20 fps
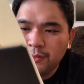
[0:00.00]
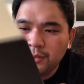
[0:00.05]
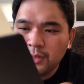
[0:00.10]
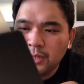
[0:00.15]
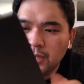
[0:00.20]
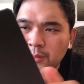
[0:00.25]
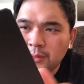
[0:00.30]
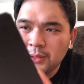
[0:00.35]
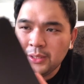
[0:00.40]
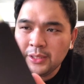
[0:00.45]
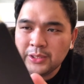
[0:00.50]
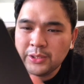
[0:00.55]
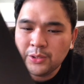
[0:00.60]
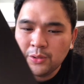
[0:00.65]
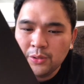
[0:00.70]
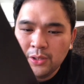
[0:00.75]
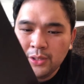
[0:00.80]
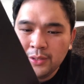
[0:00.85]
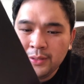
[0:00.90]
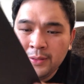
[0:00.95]
I forgot what it's
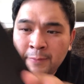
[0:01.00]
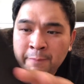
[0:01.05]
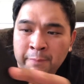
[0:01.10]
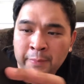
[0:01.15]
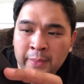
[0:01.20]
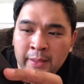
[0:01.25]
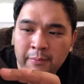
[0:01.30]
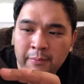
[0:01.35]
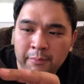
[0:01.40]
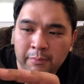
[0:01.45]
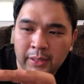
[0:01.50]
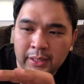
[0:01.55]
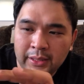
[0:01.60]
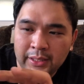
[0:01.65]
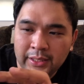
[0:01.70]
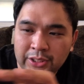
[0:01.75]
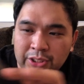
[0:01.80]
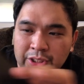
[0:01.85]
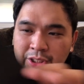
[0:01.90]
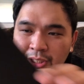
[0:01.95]
called,
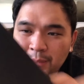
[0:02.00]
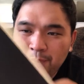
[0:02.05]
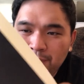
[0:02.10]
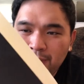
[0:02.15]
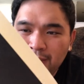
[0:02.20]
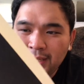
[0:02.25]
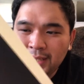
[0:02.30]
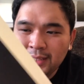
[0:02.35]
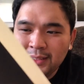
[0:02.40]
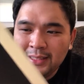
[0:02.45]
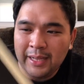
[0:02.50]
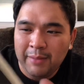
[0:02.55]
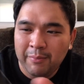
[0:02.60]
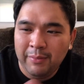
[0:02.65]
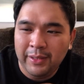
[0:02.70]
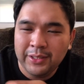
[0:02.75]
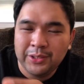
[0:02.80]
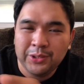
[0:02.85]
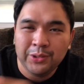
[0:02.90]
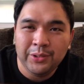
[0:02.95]
but it's shaped like a
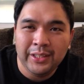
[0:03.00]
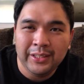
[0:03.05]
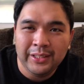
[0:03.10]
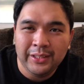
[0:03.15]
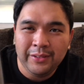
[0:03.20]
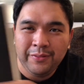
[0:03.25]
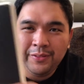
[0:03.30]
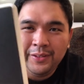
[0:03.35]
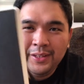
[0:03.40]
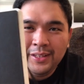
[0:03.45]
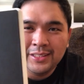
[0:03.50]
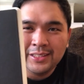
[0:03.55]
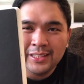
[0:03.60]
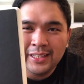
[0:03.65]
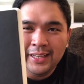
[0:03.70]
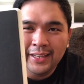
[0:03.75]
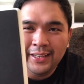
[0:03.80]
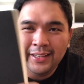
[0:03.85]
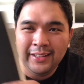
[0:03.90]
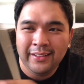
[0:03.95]
tablet so that it feels
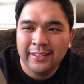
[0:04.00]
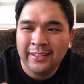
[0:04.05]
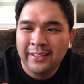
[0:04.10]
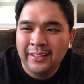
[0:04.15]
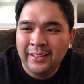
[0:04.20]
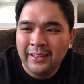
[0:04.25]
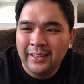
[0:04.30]
like it.